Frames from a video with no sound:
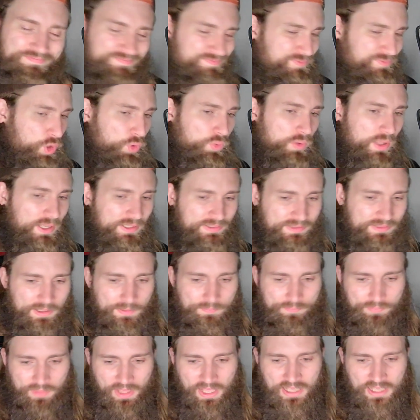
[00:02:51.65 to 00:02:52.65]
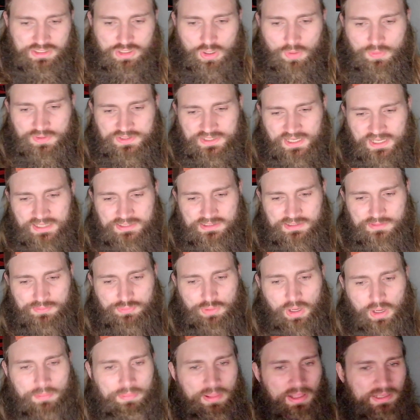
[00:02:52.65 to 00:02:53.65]
Don't like that. As always, guys,
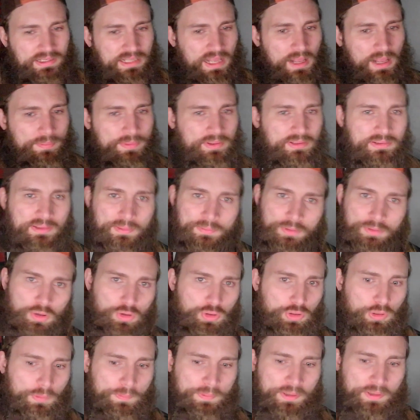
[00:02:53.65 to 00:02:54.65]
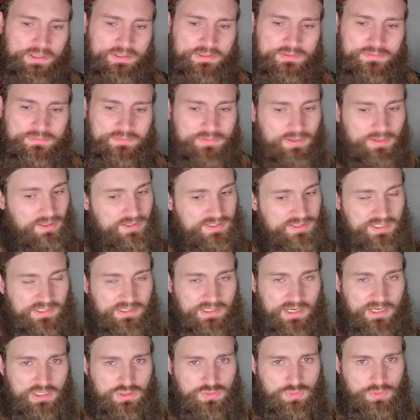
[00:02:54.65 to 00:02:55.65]
subscribe, like, comment. Let me know who you're picking. I'll see you at the
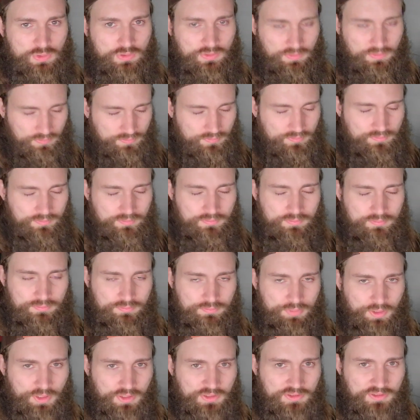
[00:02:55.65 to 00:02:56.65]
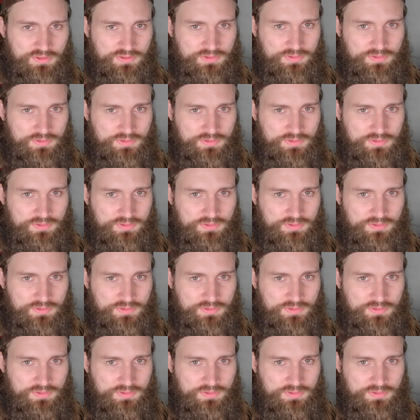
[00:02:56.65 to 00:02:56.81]
next one. Peace.